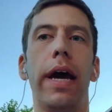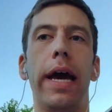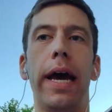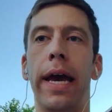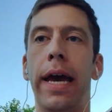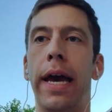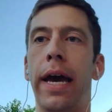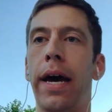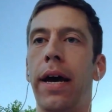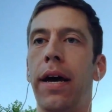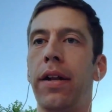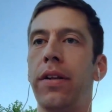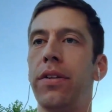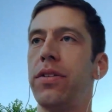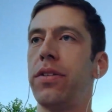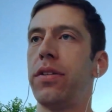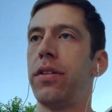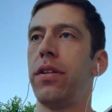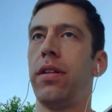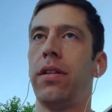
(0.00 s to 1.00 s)

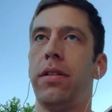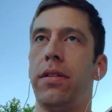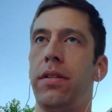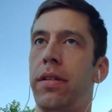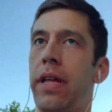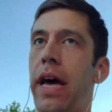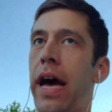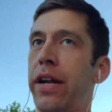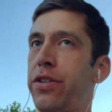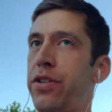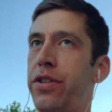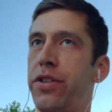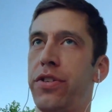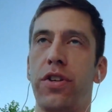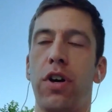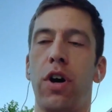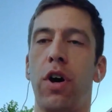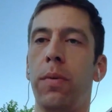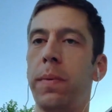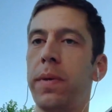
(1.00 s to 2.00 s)
And that just
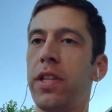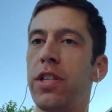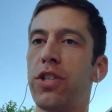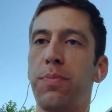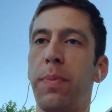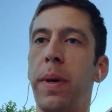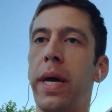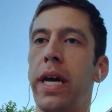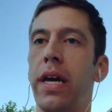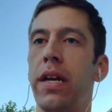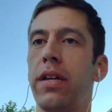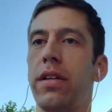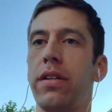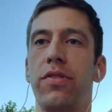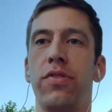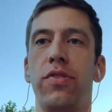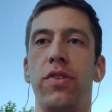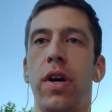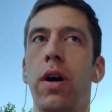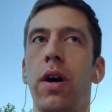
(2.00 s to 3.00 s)
opened the spigot.
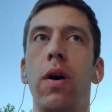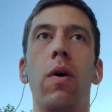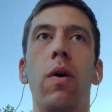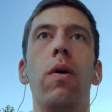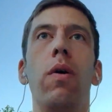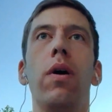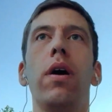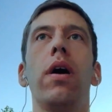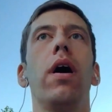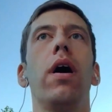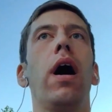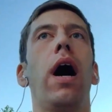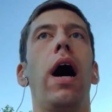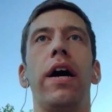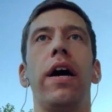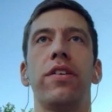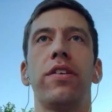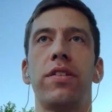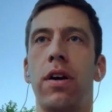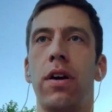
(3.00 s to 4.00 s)
So
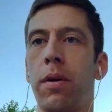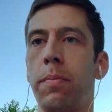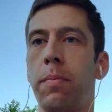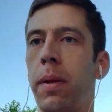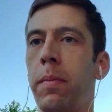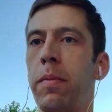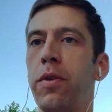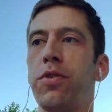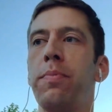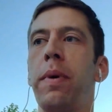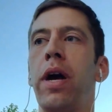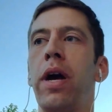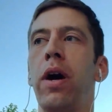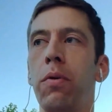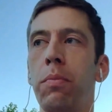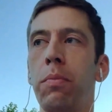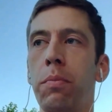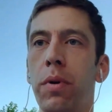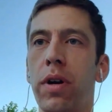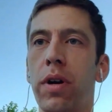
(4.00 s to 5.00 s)
I started to publish my
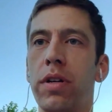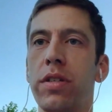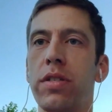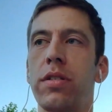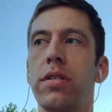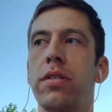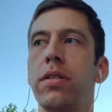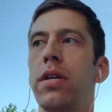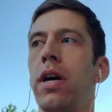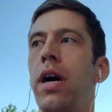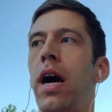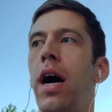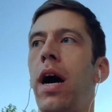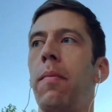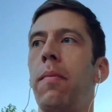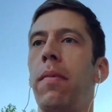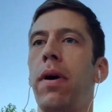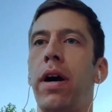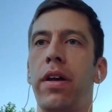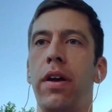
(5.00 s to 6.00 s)
own books.
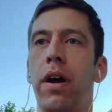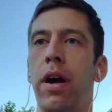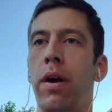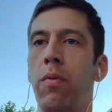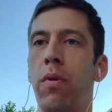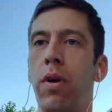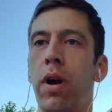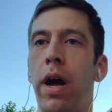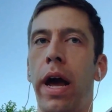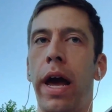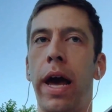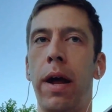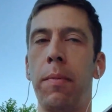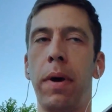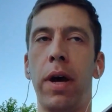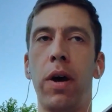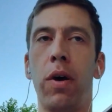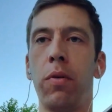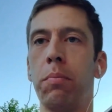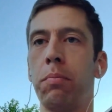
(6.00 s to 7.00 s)
I had
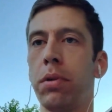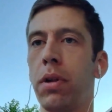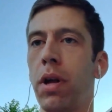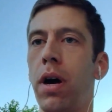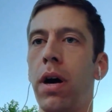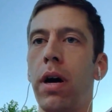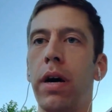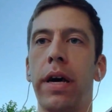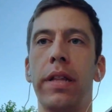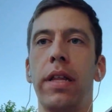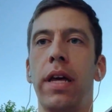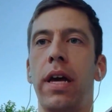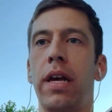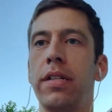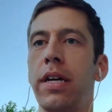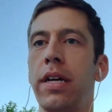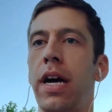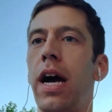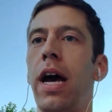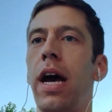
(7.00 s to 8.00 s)
my own blog at that
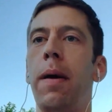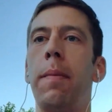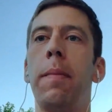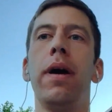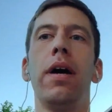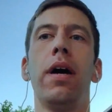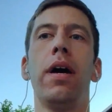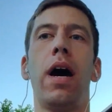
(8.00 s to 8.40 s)
time.